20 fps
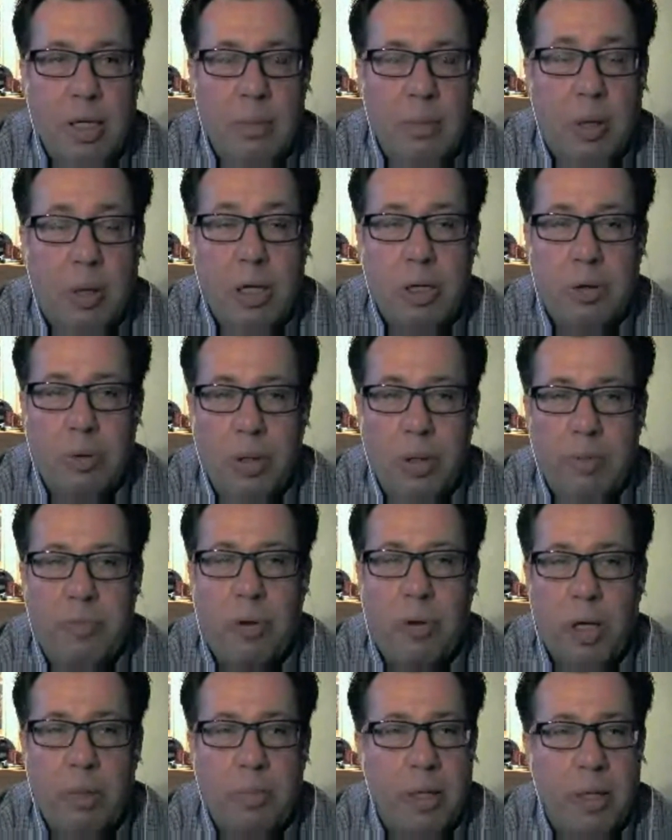partnering
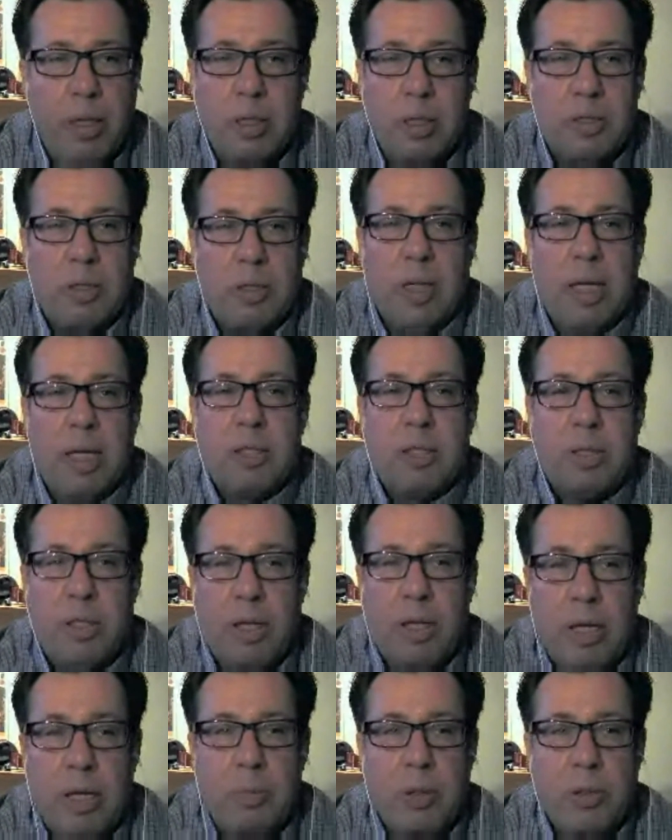forum. I think it's an
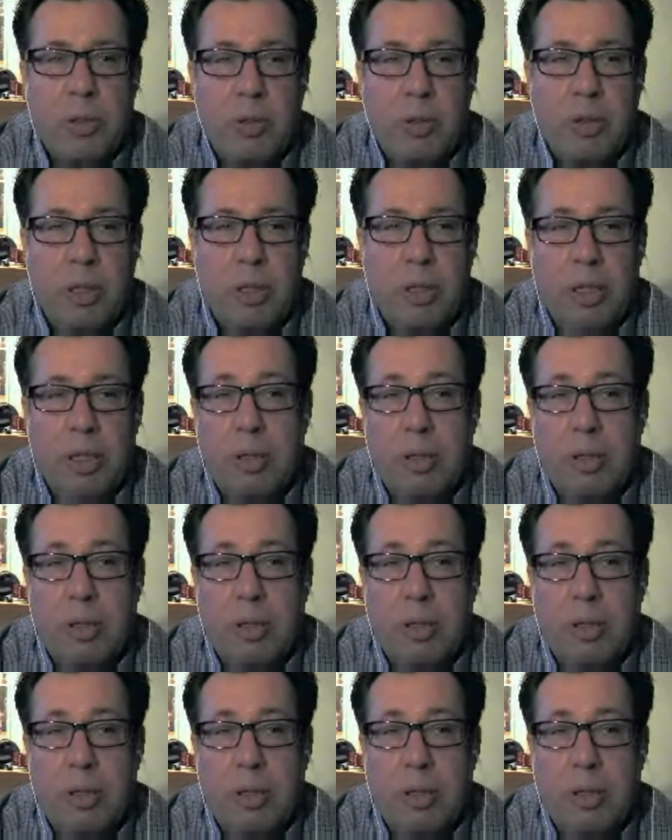excellent opportunity